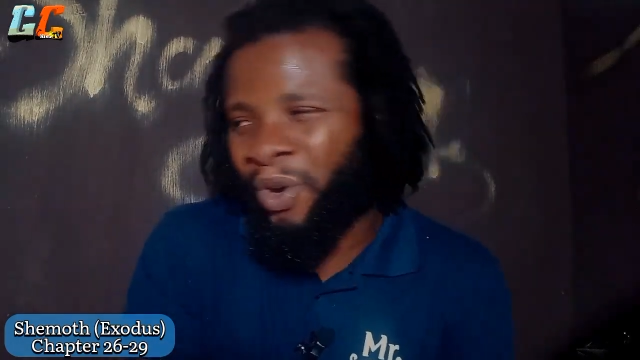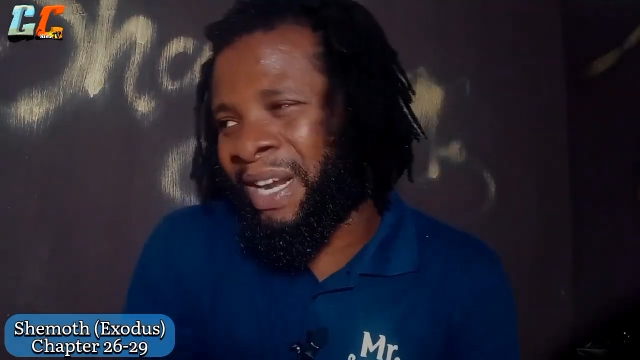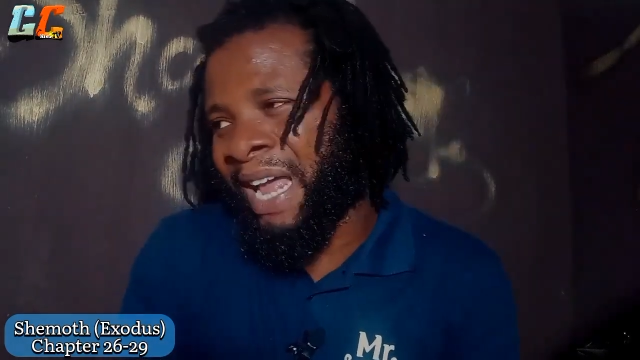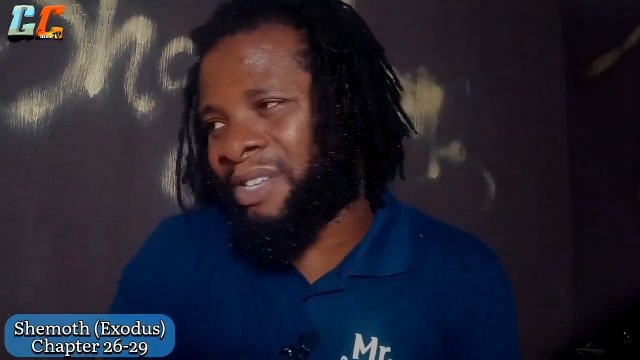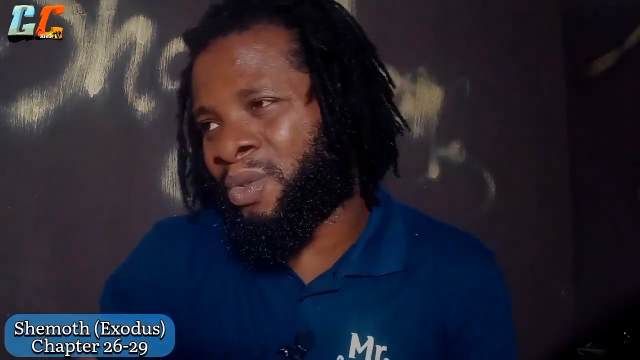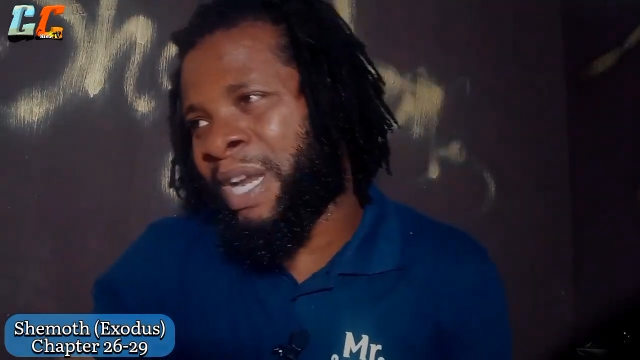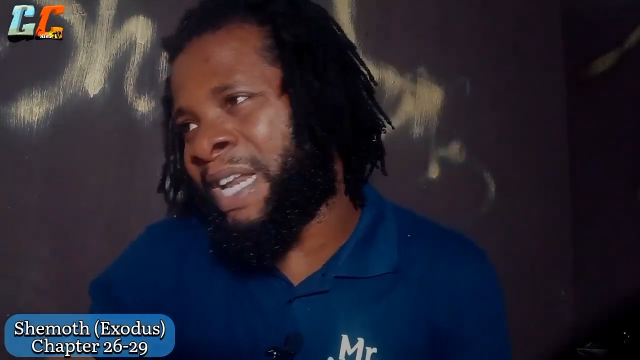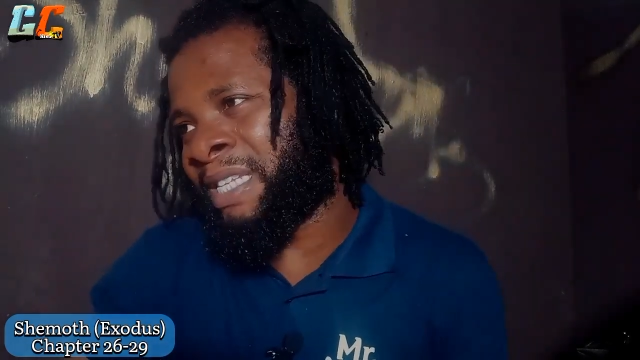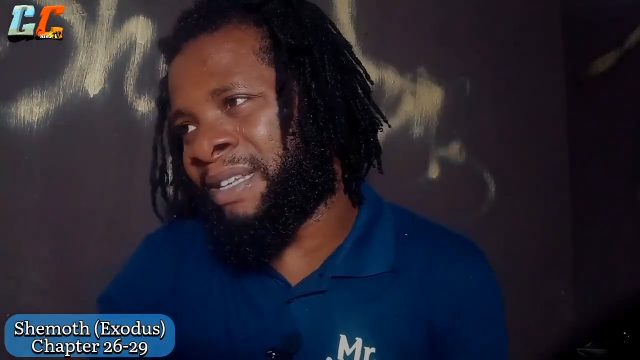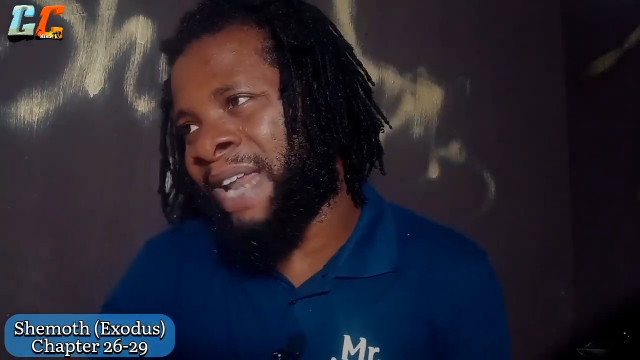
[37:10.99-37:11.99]
others to eat
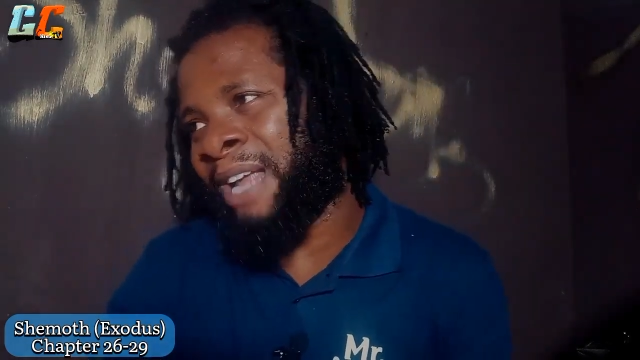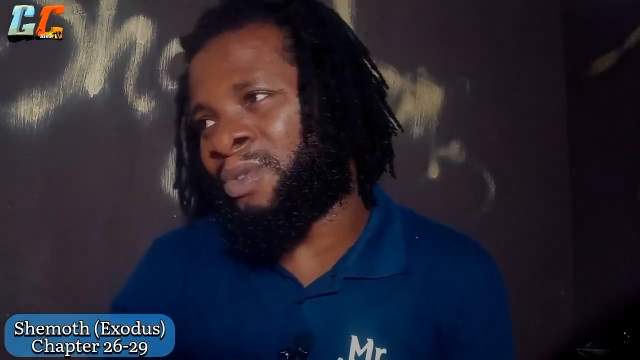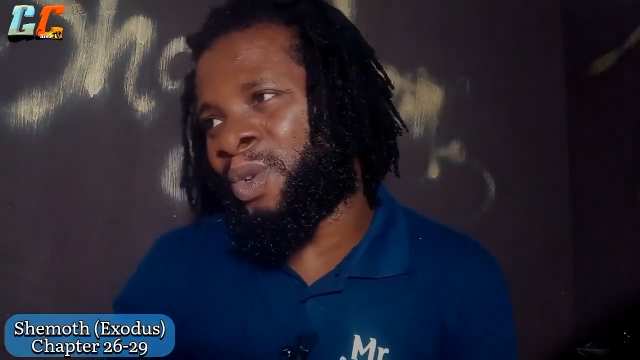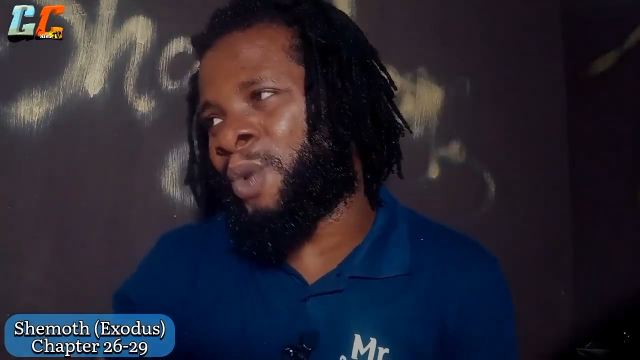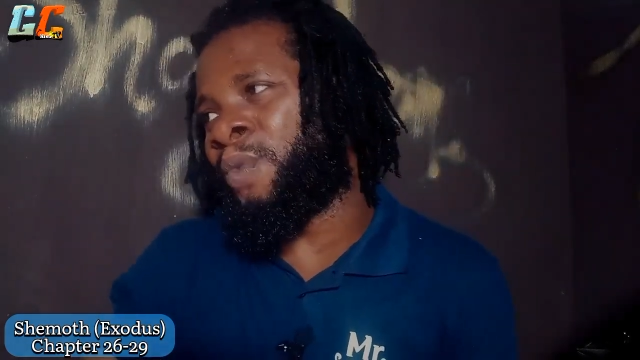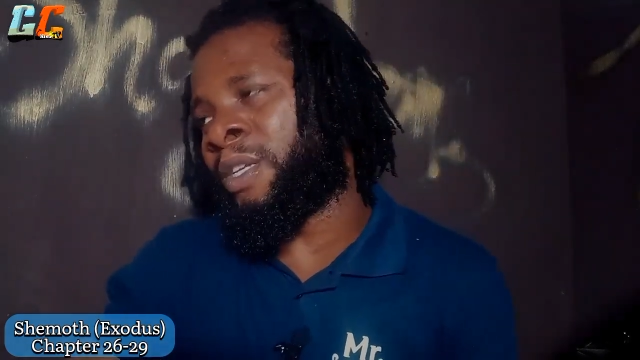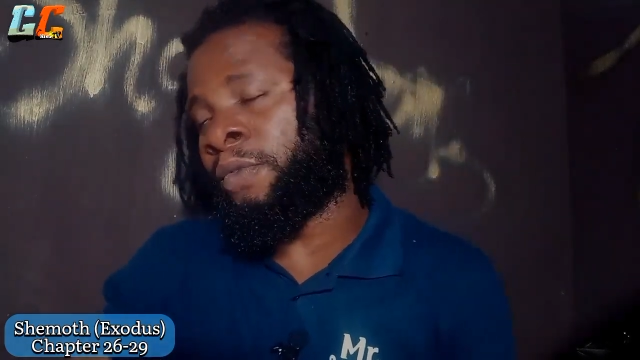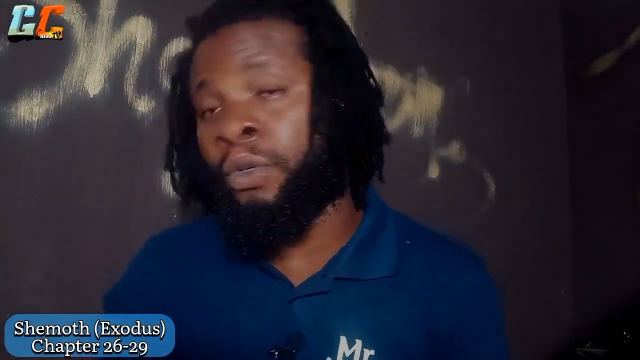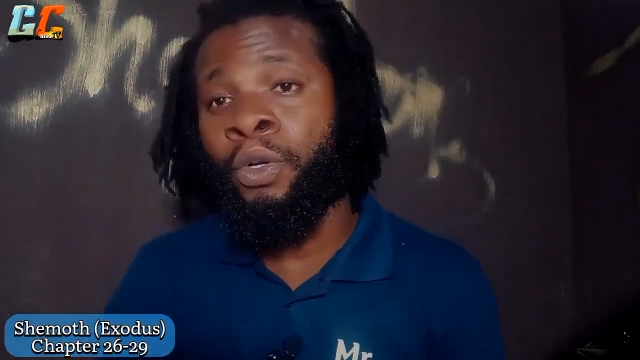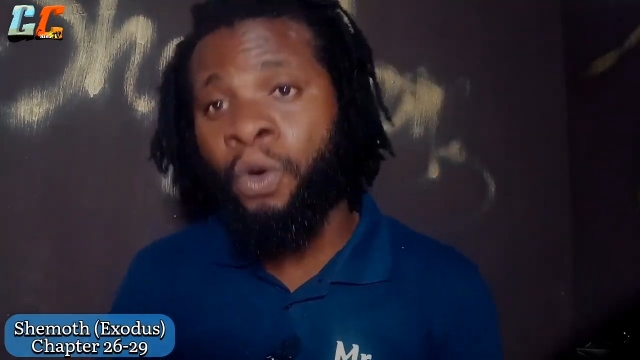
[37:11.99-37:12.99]
it, so that it will not waste
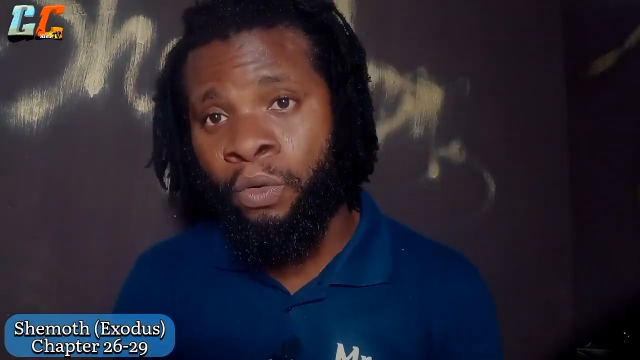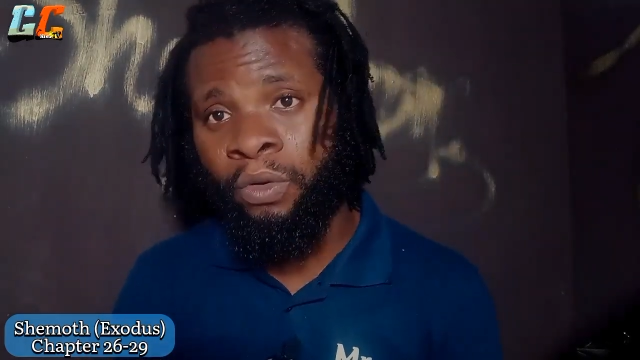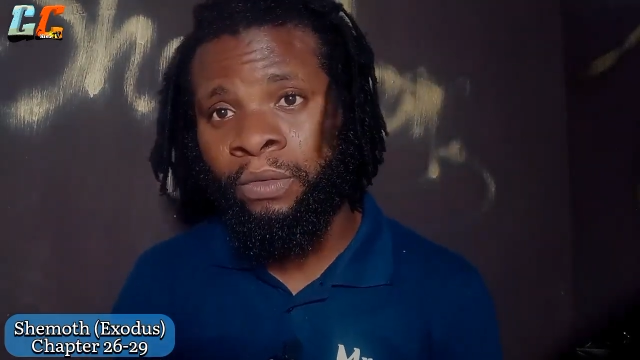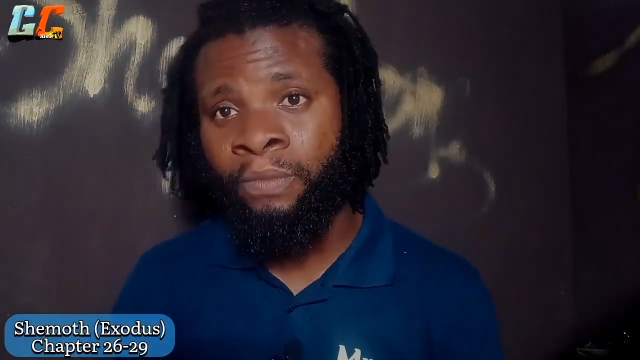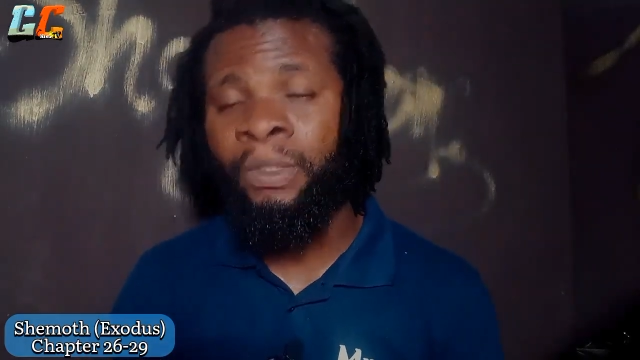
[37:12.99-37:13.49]
food. No.